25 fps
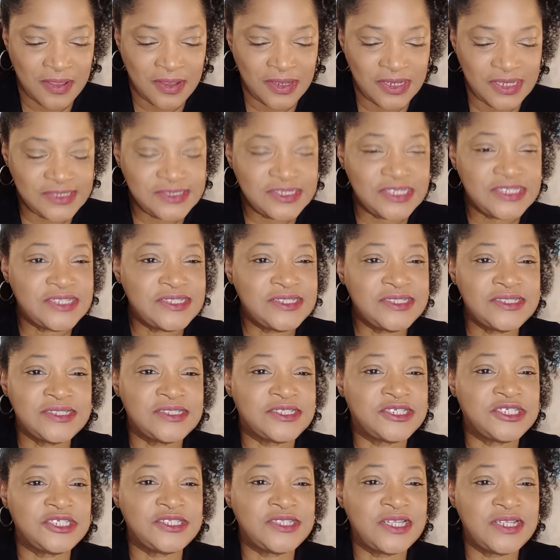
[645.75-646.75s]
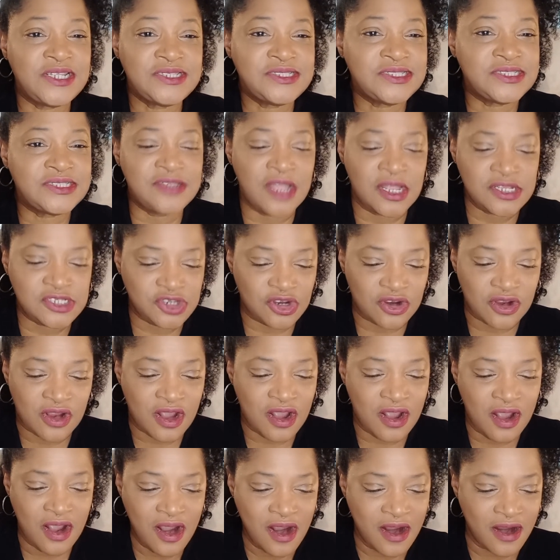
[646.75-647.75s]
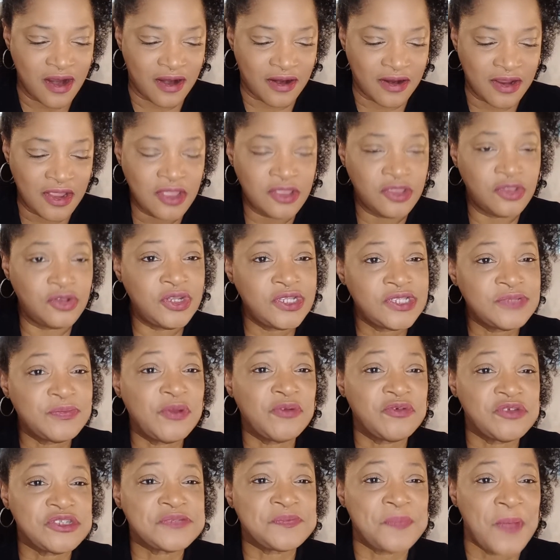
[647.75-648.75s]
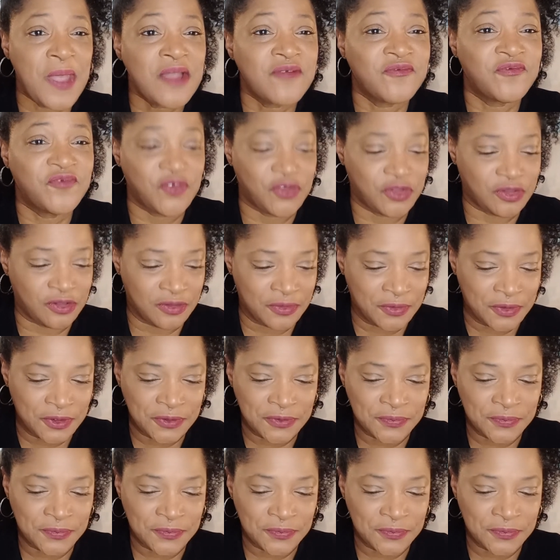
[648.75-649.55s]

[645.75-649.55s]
She said, this is not your car. You need to be respectful.